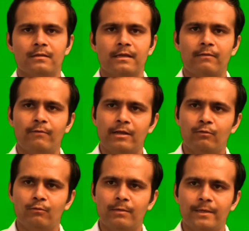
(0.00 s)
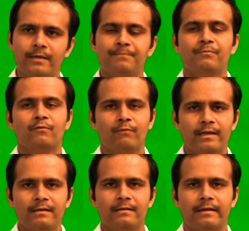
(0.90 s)
l value will be
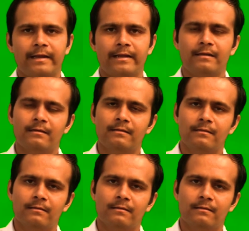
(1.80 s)
1 and